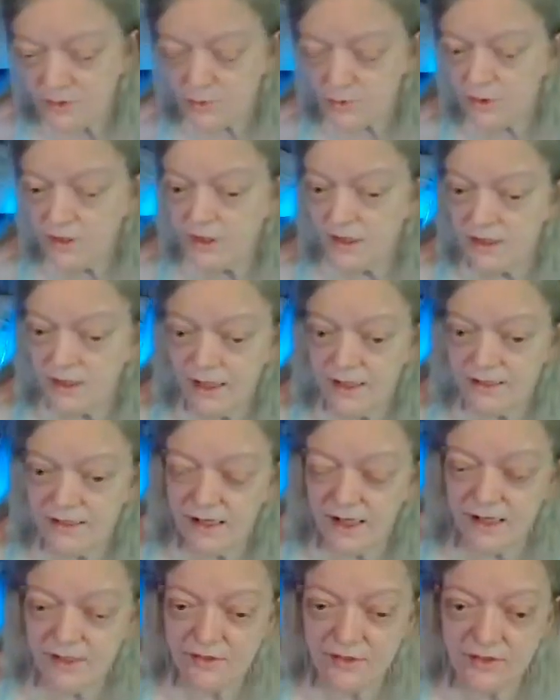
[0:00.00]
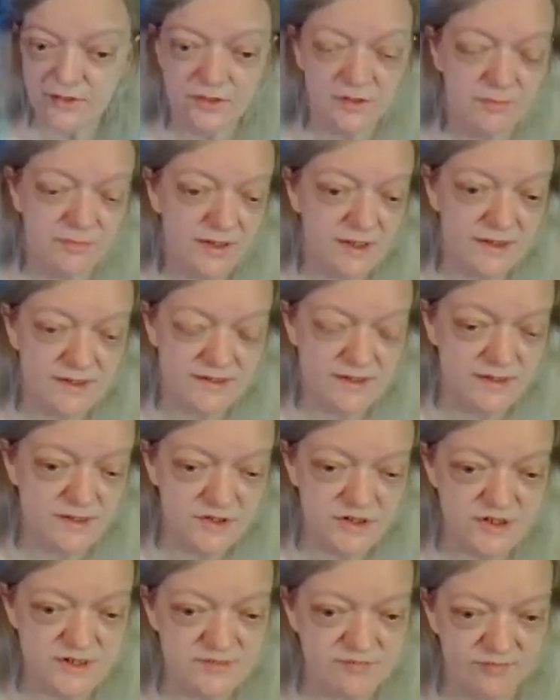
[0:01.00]
I really like that theory because then
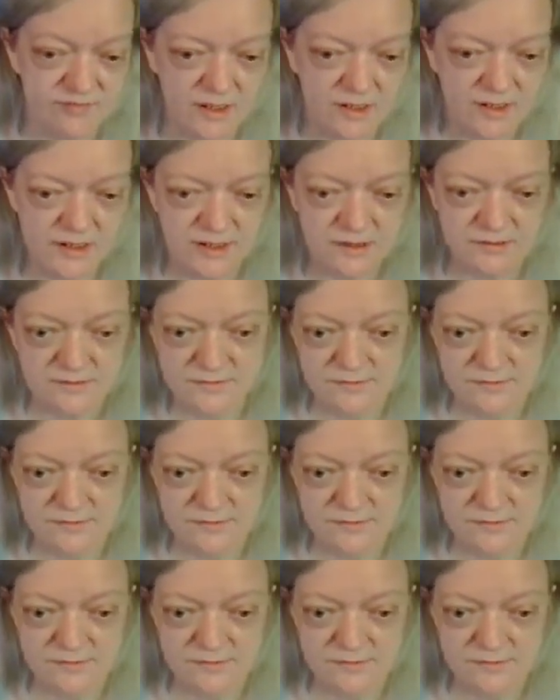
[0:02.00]
she's fine.